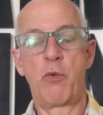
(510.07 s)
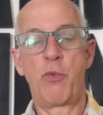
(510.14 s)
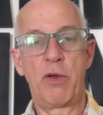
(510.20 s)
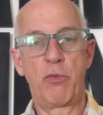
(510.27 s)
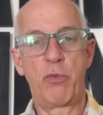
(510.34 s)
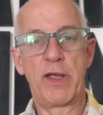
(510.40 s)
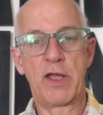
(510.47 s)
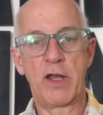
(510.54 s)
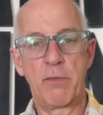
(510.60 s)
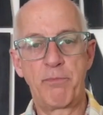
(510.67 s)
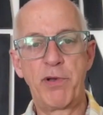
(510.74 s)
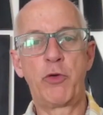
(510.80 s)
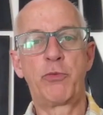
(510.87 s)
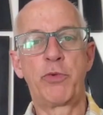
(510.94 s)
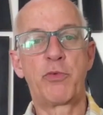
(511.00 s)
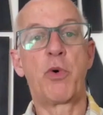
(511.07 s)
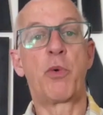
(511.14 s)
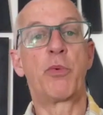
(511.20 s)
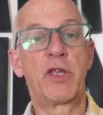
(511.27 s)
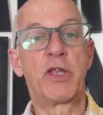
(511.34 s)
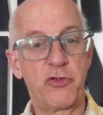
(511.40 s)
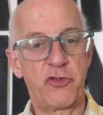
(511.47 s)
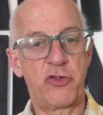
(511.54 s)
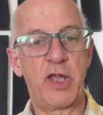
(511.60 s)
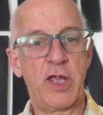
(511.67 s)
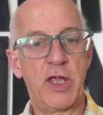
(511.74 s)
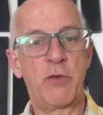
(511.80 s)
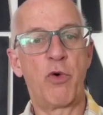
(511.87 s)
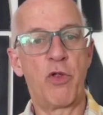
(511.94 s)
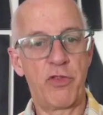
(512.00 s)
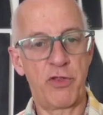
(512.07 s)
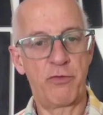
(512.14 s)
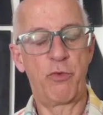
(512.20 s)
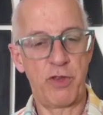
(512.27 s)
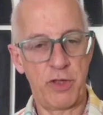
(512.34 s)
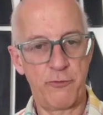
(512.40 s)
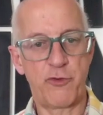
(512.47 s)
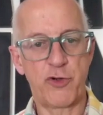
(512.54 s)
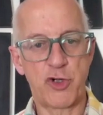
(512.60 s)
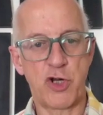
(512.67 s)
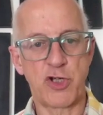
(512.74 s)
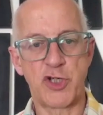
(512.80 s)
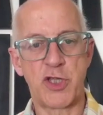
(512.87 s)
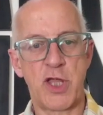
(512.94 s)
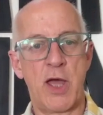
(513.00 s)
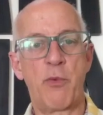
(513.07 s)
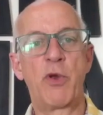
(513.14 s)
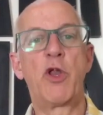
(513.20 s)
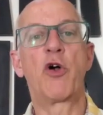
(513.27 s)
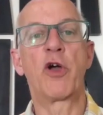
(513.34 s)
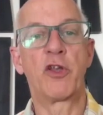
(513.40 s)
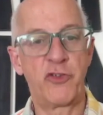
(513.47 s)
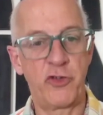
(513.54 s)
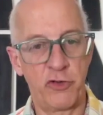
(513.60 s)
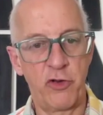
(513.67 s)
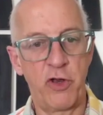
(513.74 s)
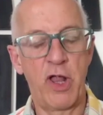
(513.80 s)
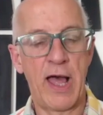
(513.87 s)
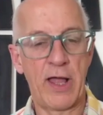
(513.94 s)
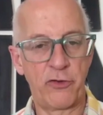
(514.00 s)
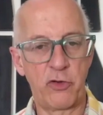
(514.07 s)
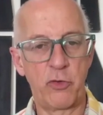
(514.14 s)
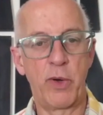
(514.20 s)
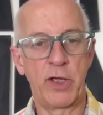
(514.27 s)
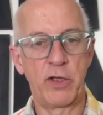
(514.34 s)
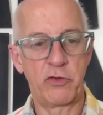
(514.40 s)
we're going to build with what we can see and what the infrastructure is there. We're not going to sit on our hands and wait.